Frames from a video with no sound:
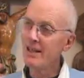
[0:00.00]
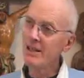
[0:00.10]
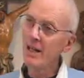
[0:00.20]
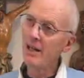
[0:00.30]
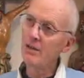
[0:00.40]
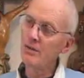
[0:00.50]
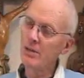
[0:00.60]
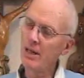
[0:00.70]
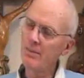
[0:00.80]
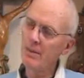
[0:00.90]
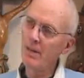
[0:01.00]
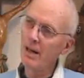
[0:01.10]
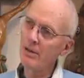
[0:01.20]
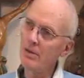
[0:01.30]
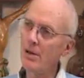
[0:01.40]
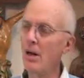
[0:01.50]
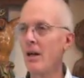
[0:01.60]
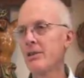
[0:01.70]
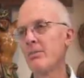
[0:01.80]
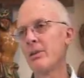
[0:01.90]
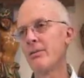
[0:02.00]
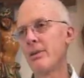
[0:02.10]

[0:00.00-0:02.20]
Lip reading: she had to take me back to the hospital